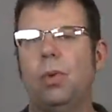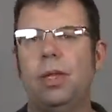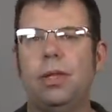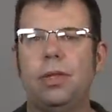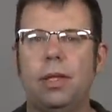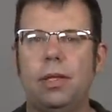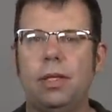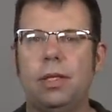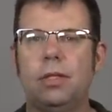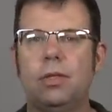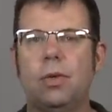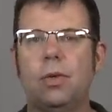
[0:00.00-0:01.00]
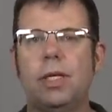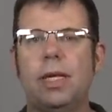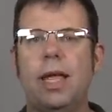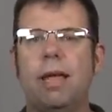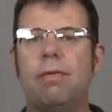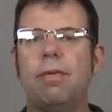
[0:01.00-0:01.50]
with the
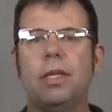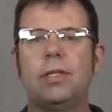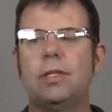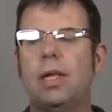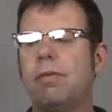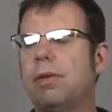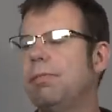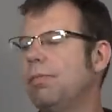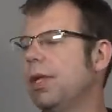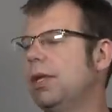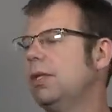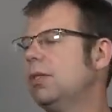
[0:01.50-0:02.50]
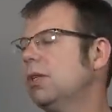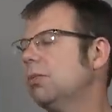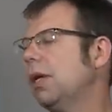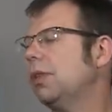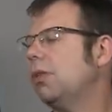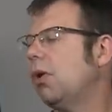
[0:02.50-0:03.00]
Sony FS7. i am going to talk
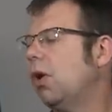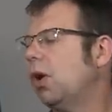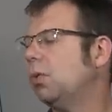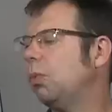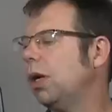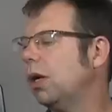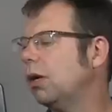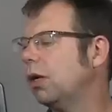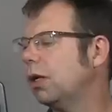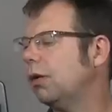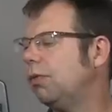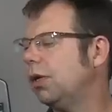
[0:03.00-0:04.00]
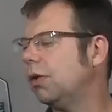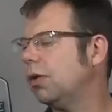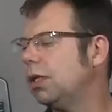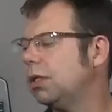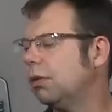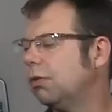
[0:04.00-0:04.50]
about the hardware
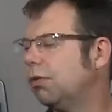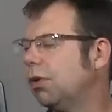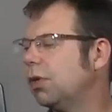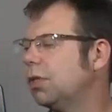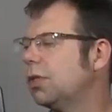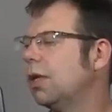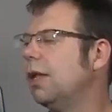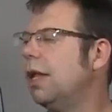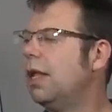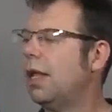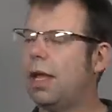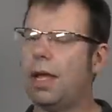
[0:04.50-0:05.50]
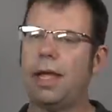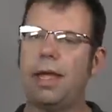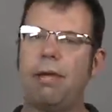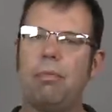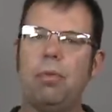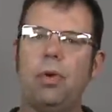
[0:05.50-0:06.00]
configuration first. I
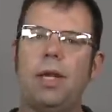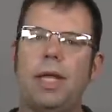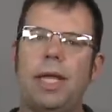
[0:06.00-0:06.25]
have put